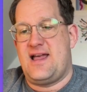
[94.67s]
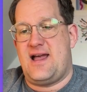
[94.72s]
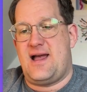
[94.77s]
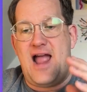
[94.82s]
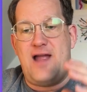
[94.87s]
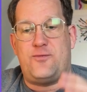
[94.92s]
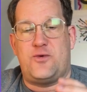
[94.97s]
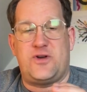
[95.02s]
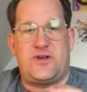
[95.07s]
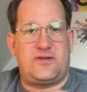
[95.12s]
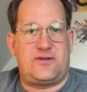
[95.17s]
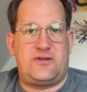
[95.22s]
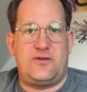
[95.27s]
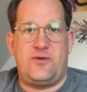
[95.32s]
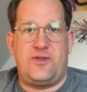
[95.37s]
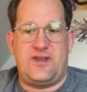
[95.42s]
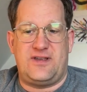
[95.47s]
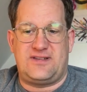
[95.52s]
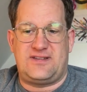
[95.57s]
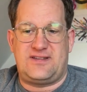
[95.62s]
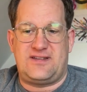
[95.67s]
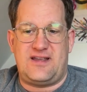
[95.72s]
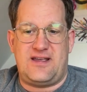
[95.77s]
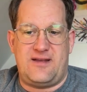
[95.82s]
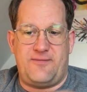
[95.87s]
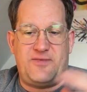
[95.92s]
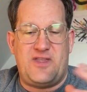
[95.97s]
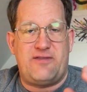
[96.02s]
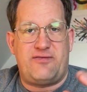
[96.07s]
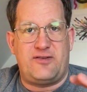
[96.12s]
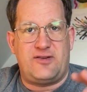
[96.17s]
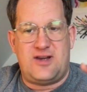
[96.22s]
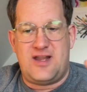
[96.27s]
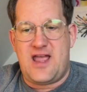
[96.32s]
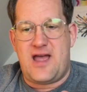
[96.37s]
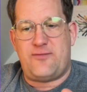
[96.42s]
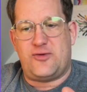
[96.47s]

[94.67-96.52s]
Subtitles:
I would do this differently.